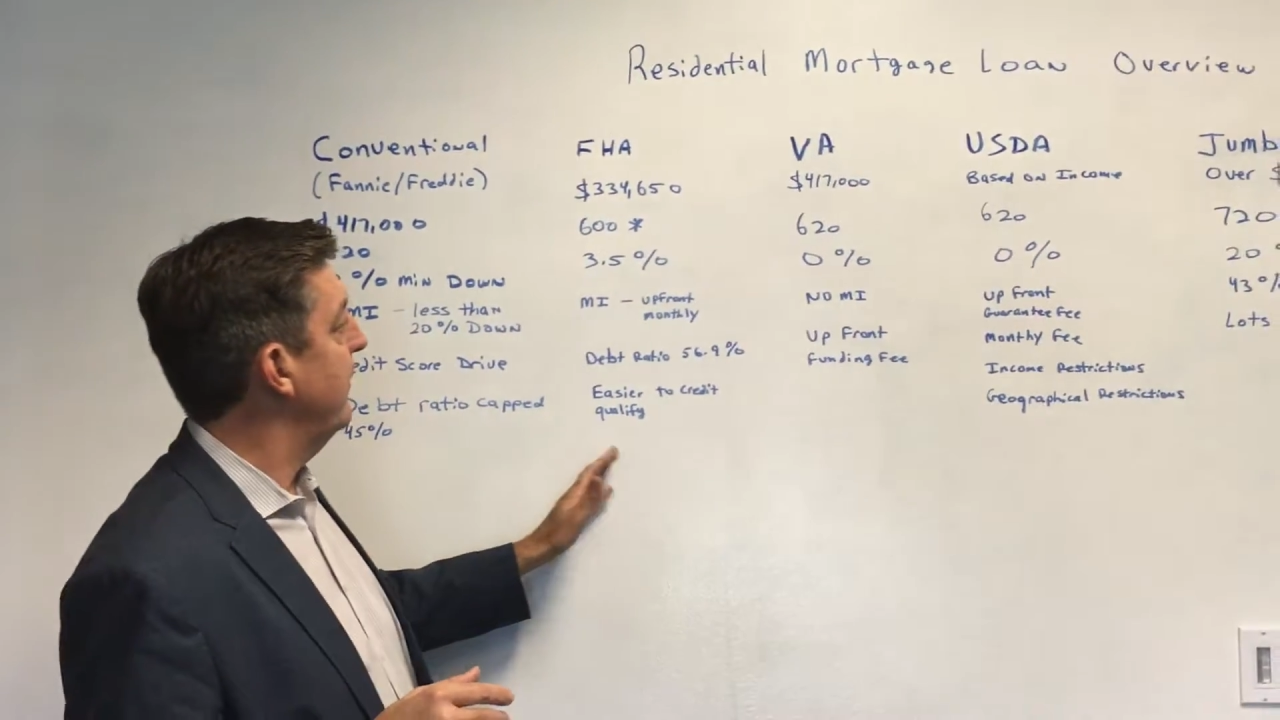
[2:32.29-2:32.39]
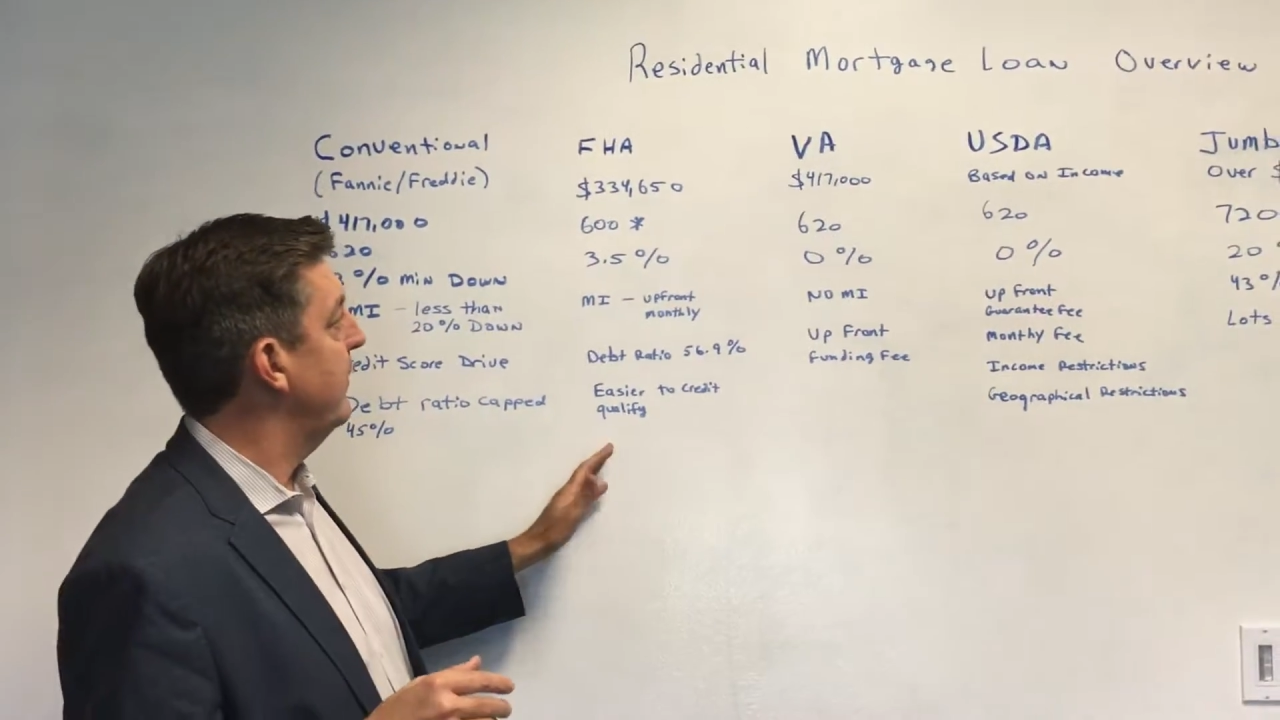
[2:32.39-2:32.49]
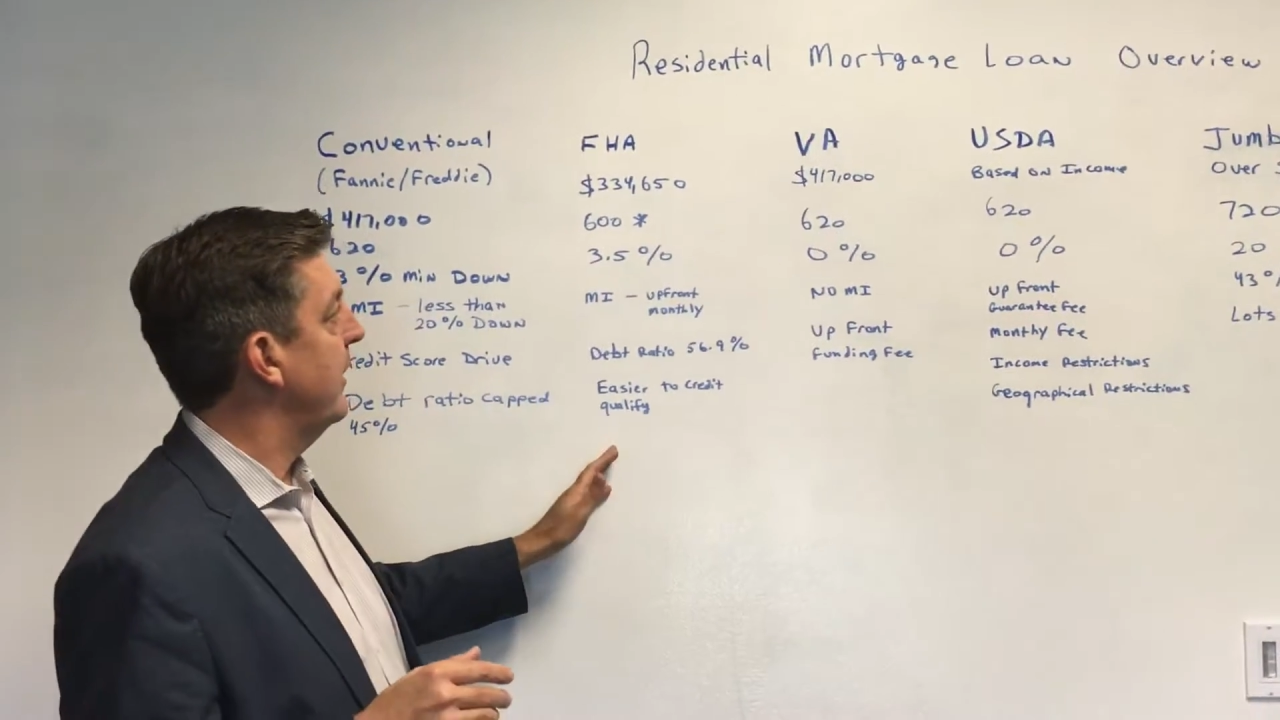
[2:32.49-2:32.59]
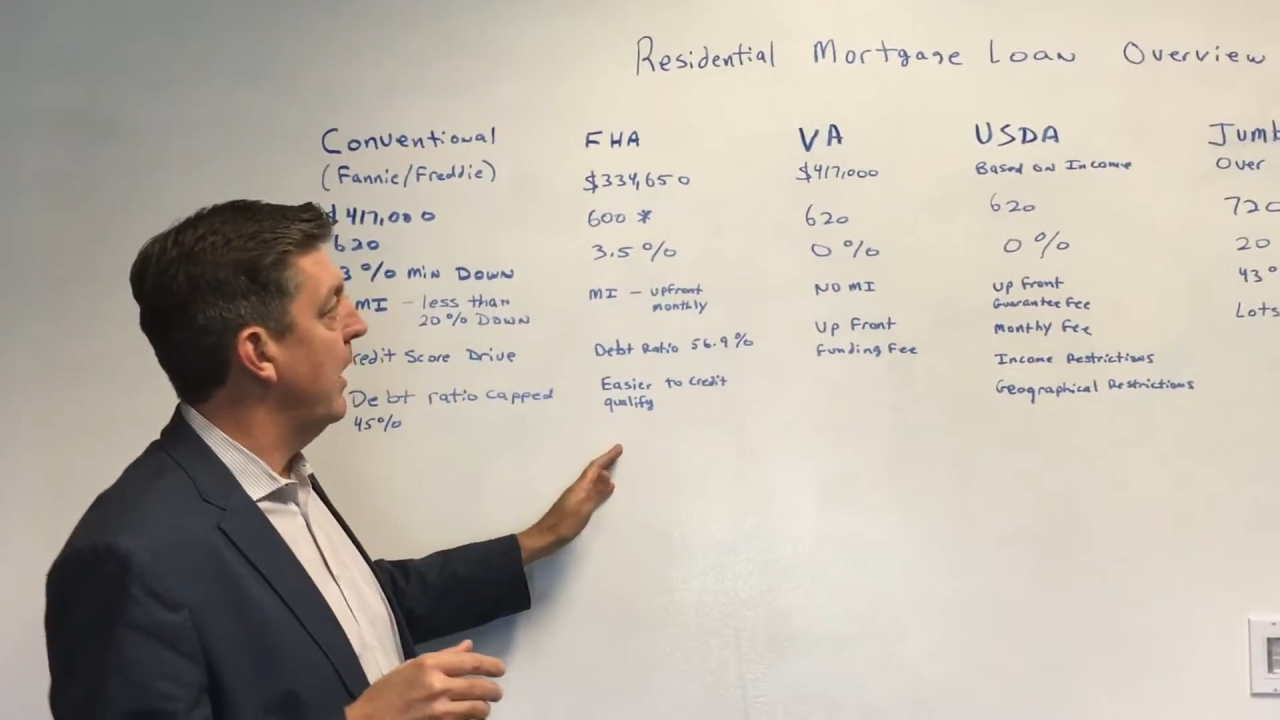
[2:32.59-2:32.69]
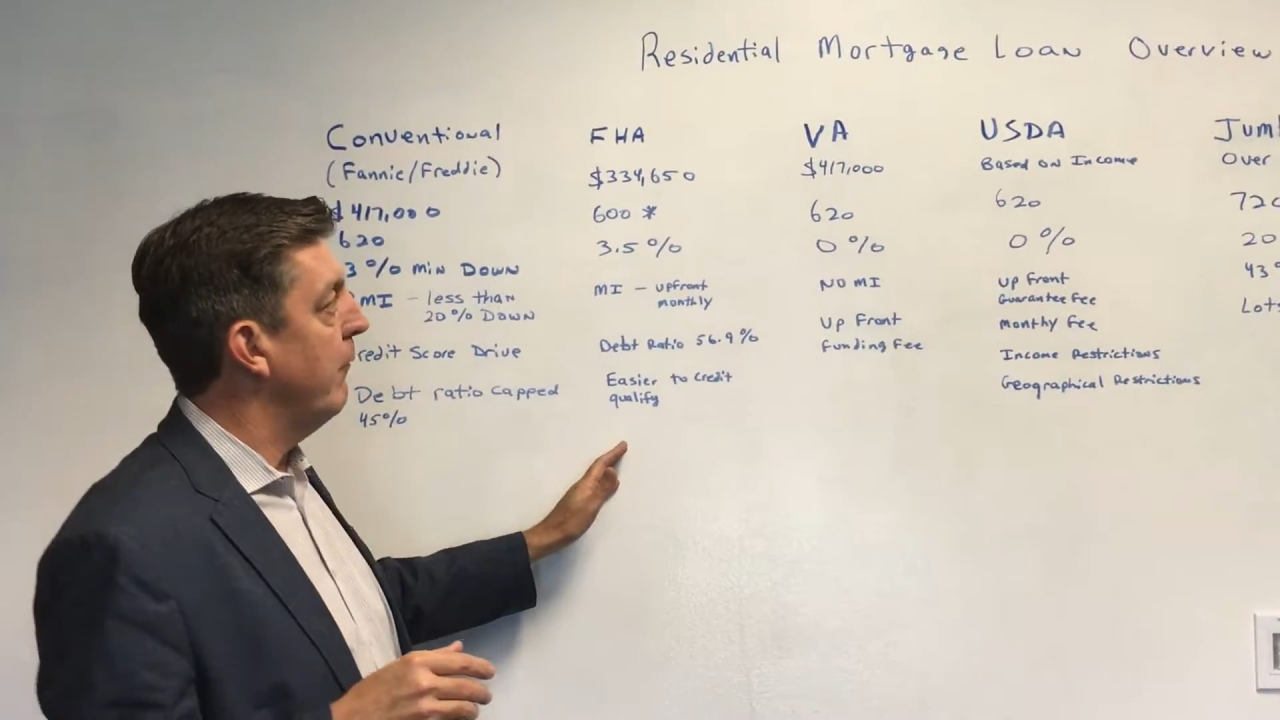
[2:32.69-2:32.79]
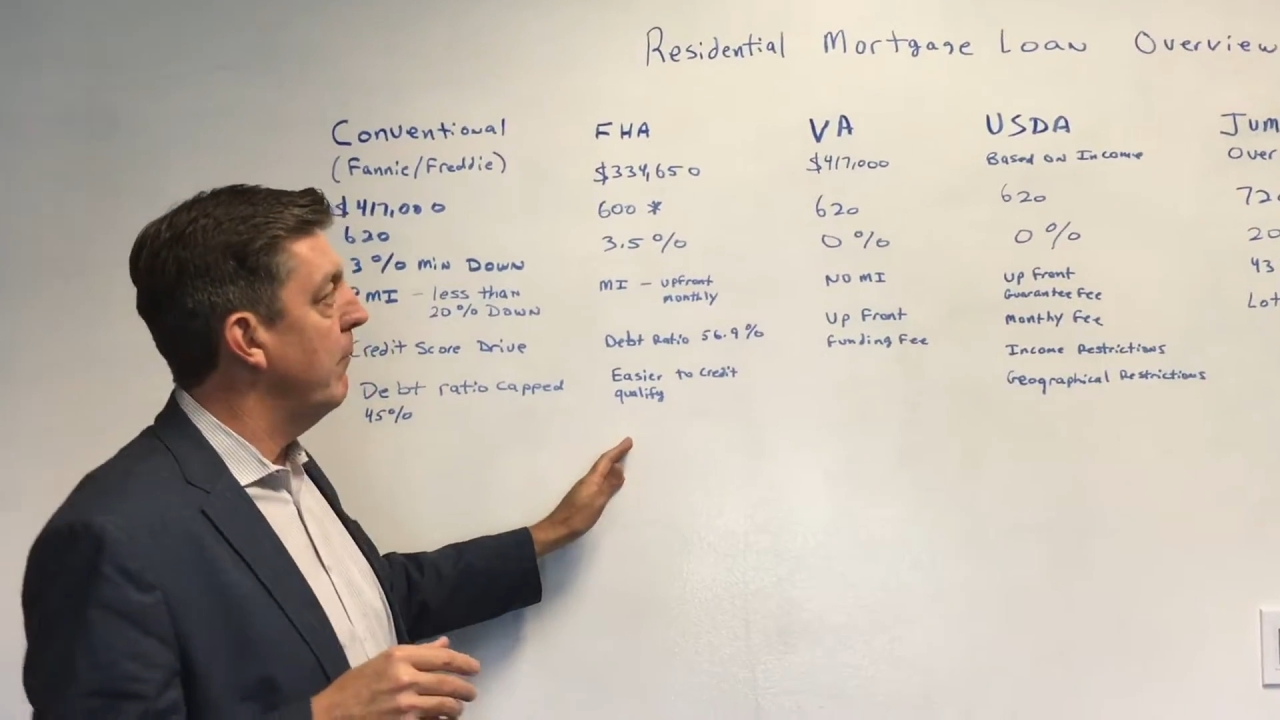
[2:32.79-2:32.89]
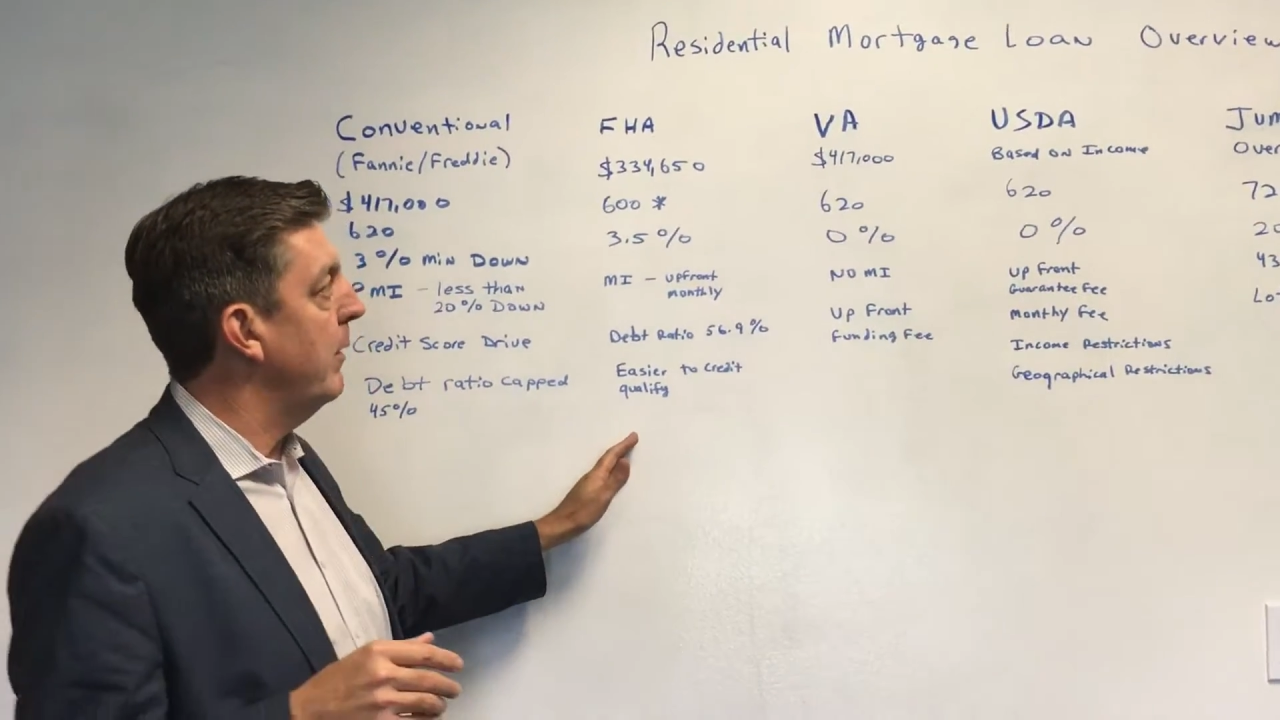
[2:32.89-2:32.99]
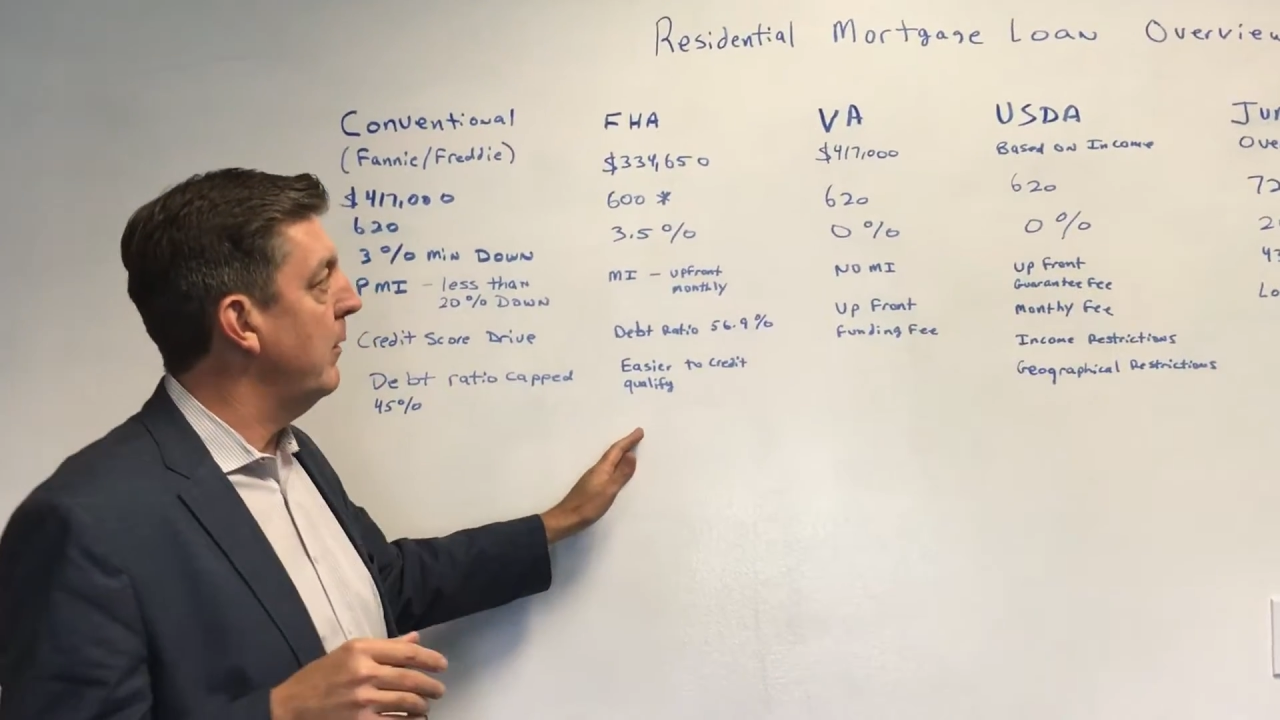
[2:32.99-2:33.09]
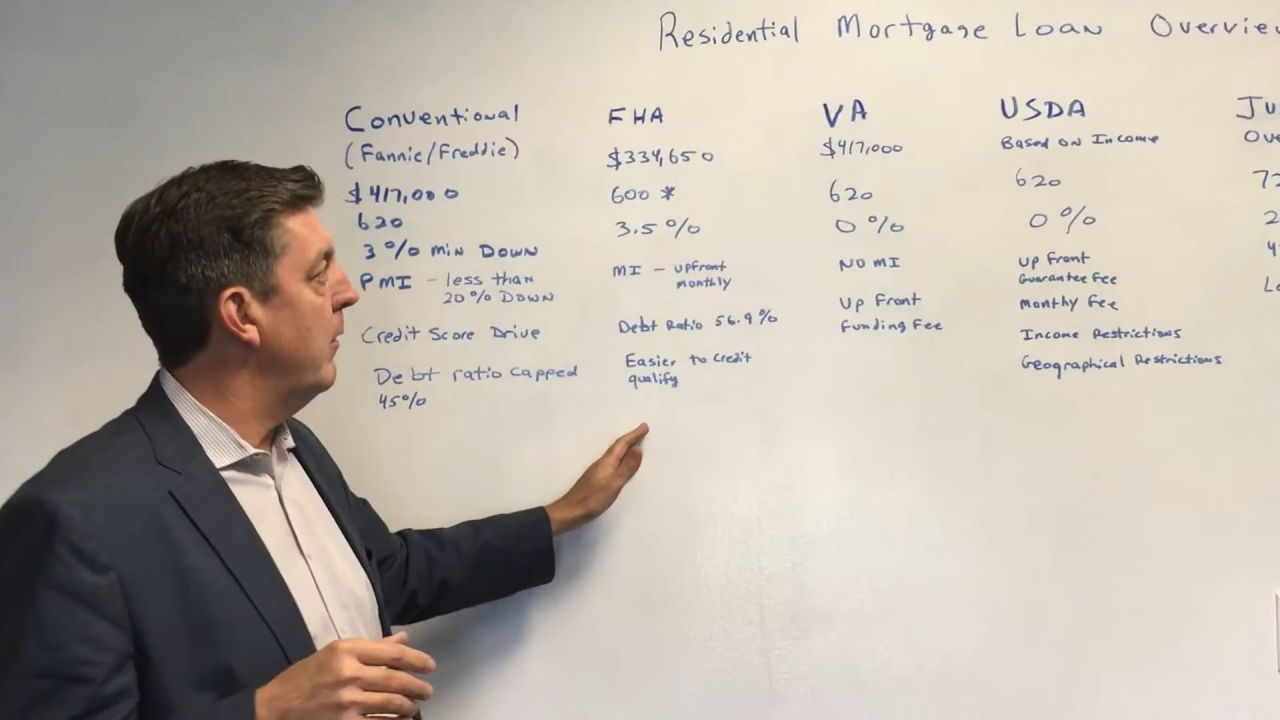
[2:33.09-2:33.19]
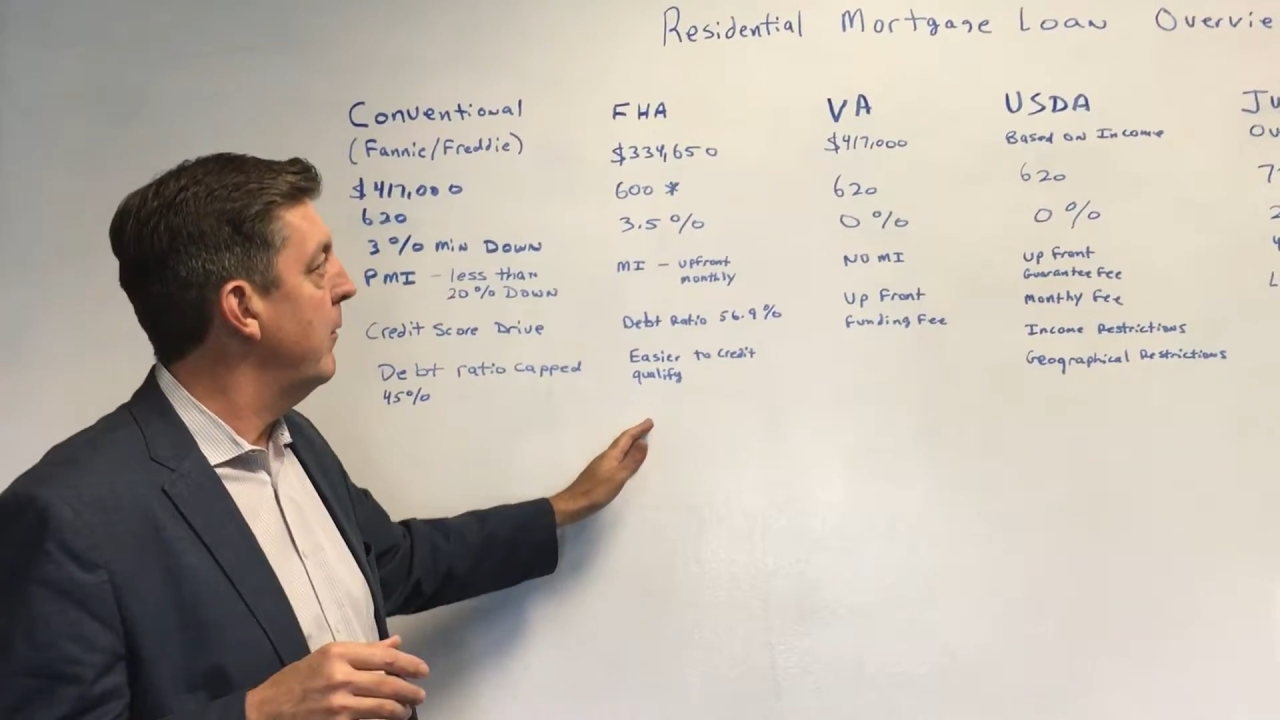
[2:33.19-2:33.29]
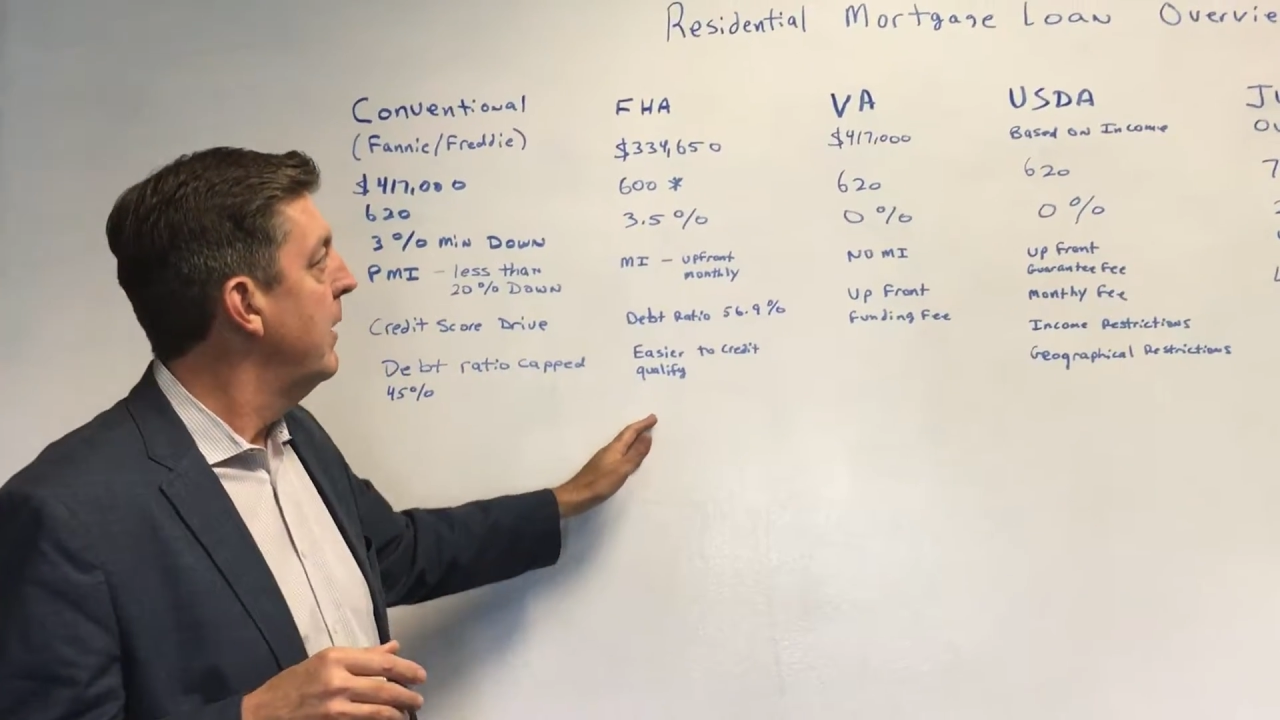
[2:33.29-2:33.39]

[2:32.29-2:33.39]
This is a government loan.